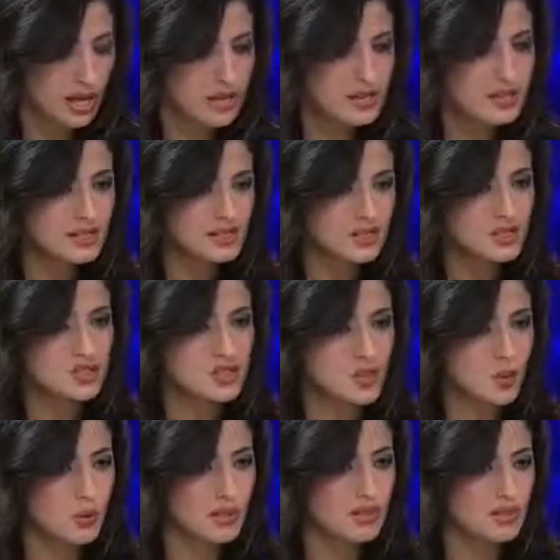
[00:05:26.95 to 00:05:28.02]
isn't it just
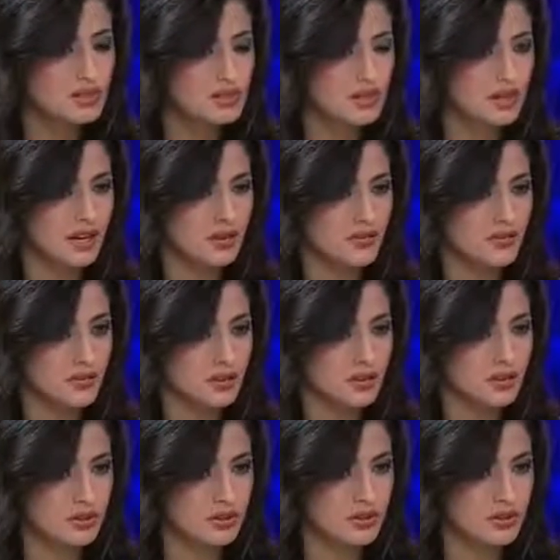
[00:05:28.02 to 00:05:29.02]
so easy then for,